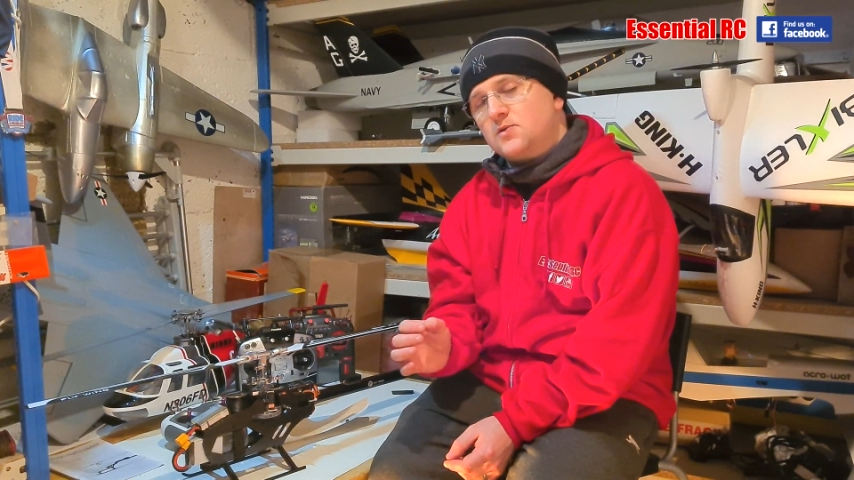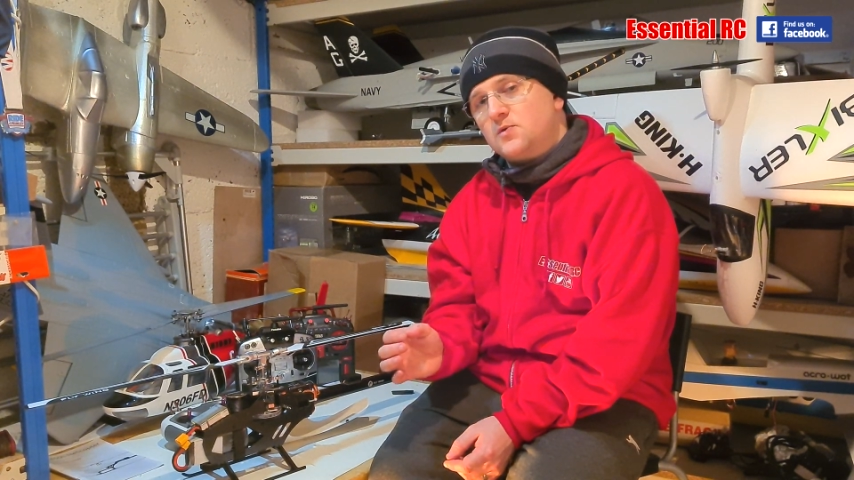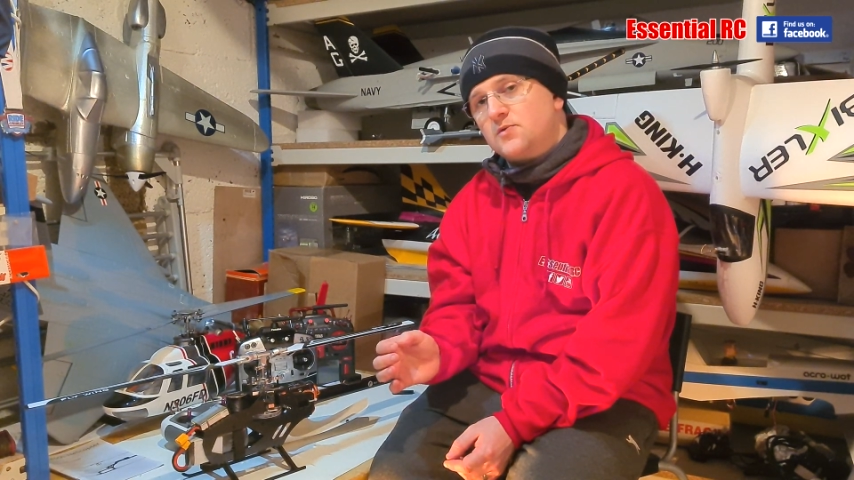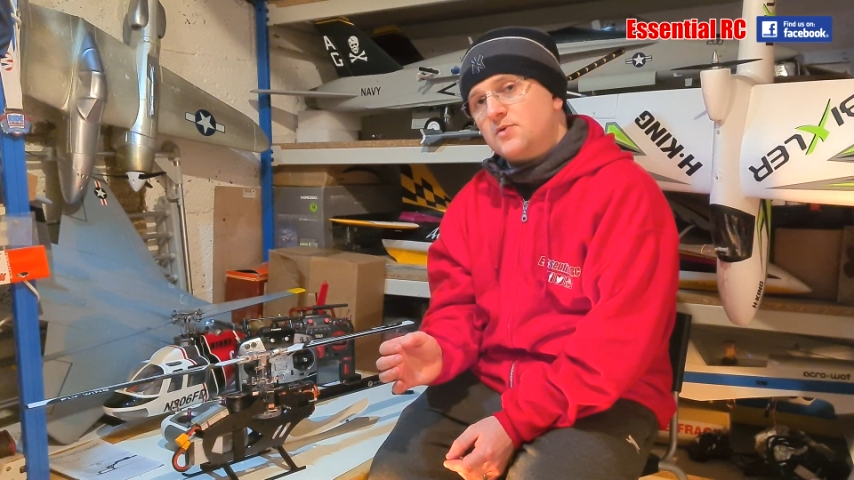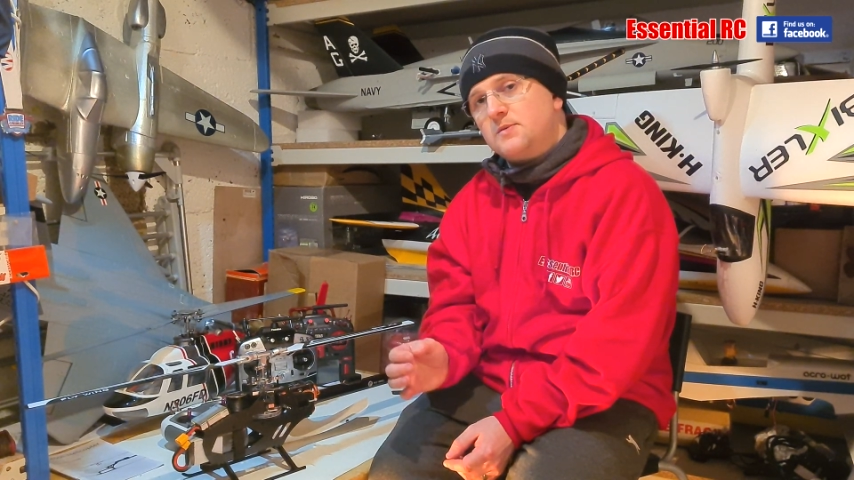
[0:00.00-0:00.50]
or
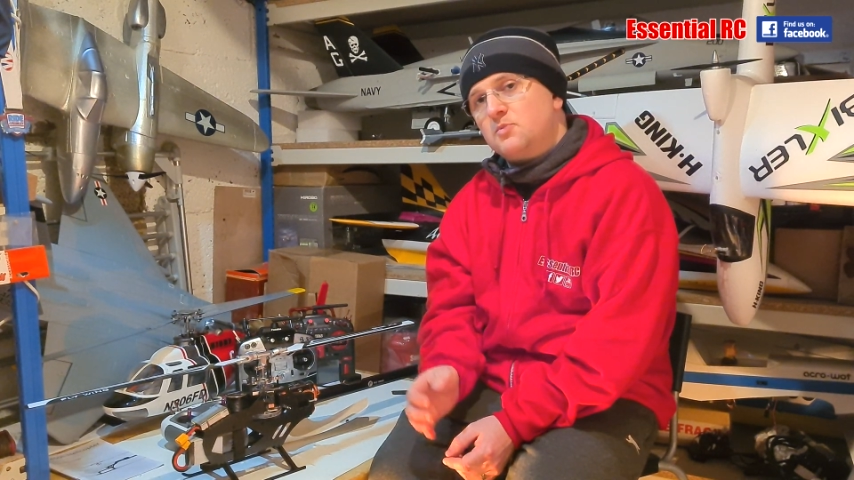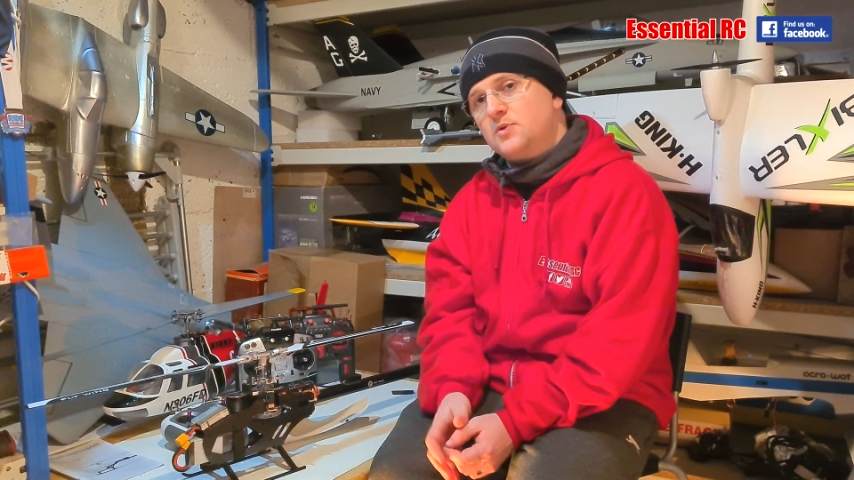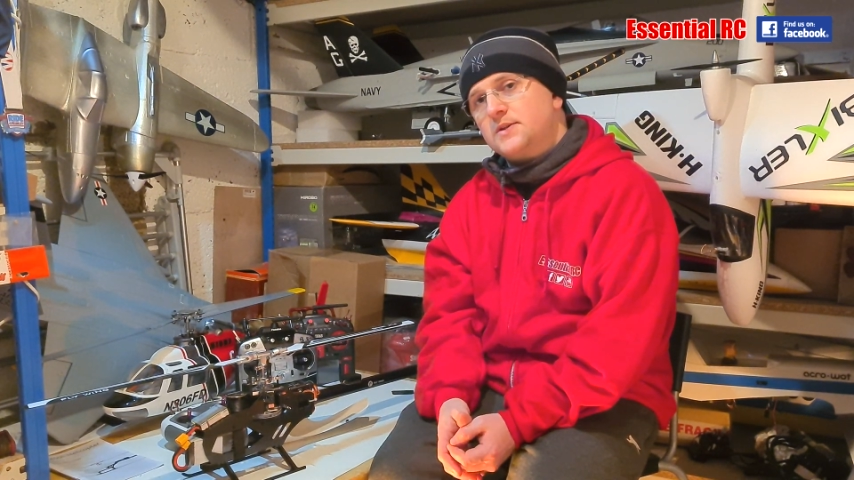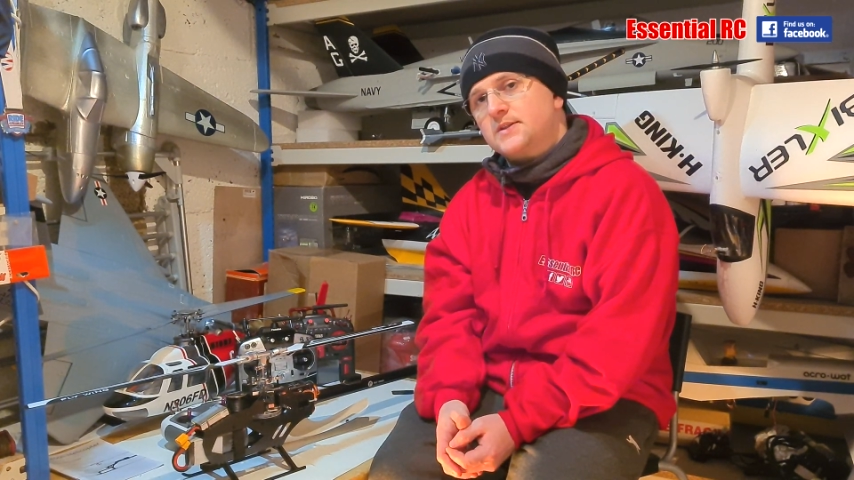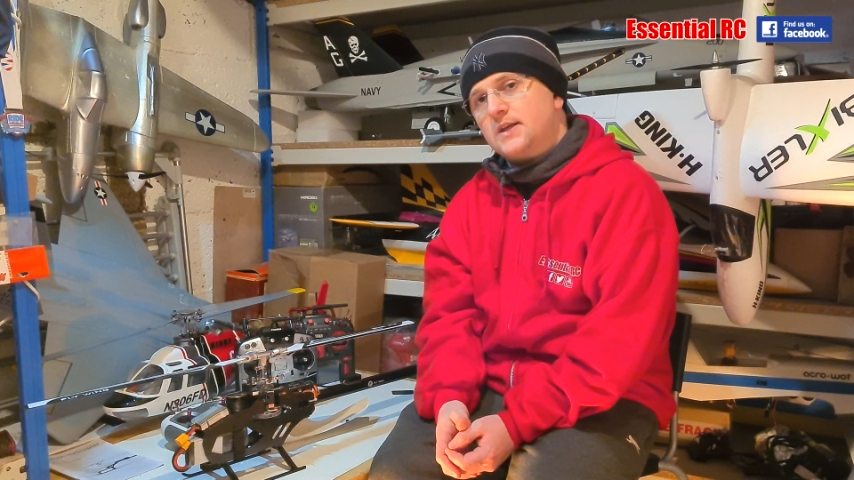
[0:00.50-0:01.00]

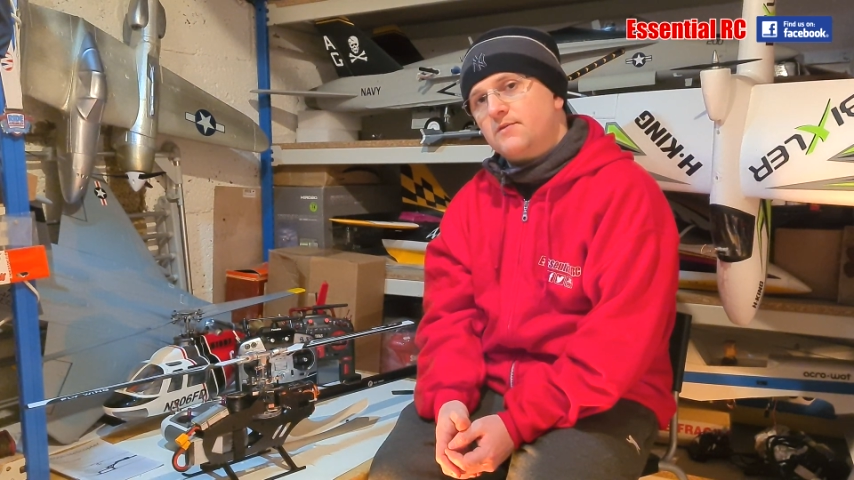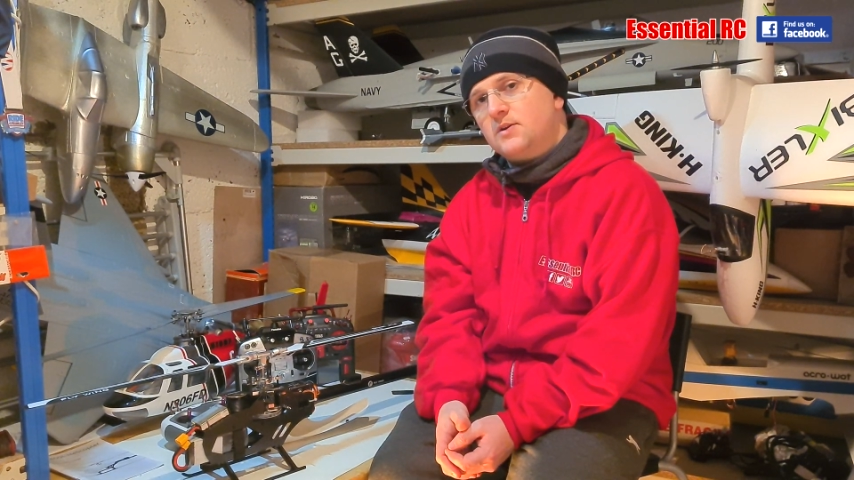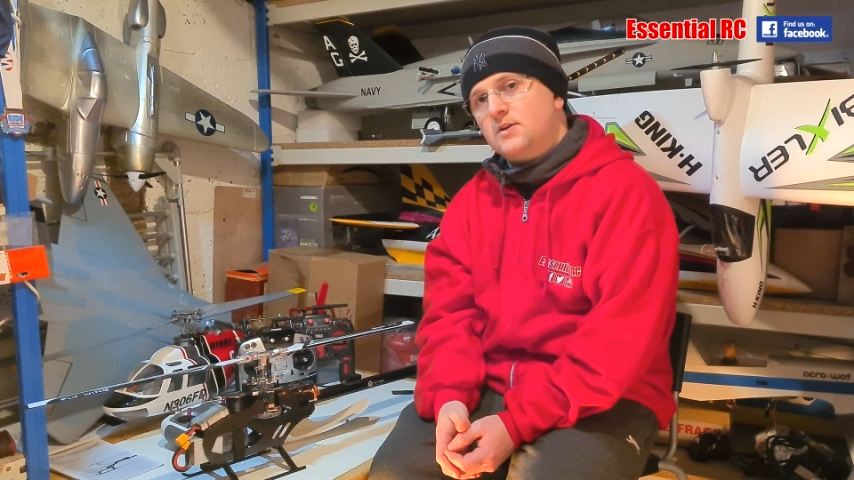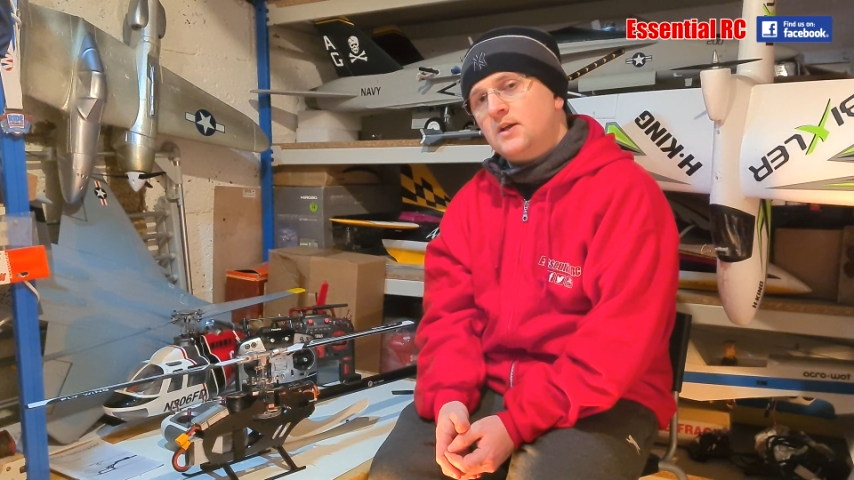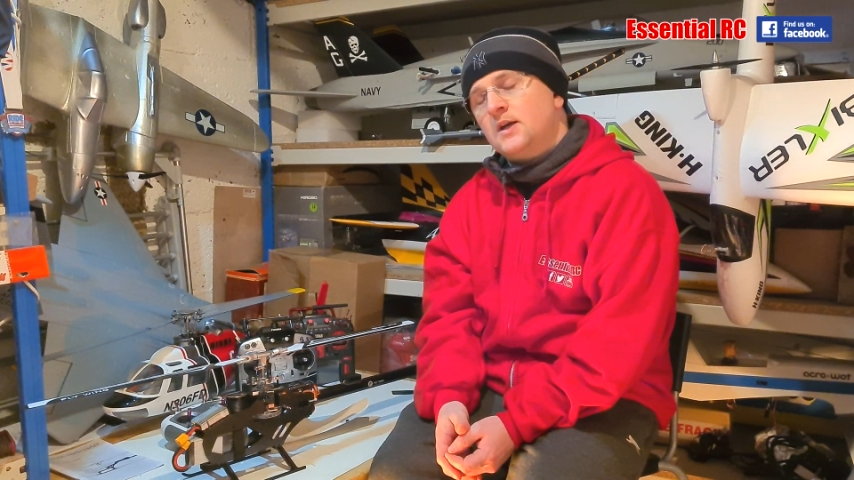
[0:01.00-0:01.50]

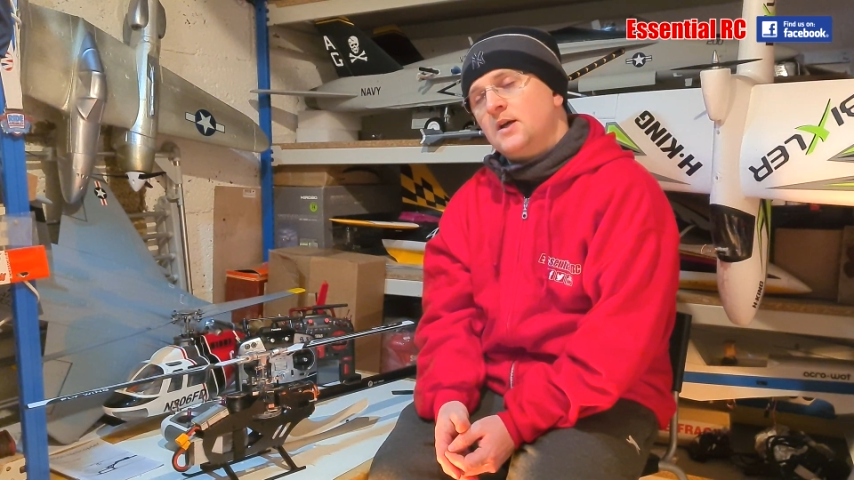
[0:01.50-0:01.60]
3.7.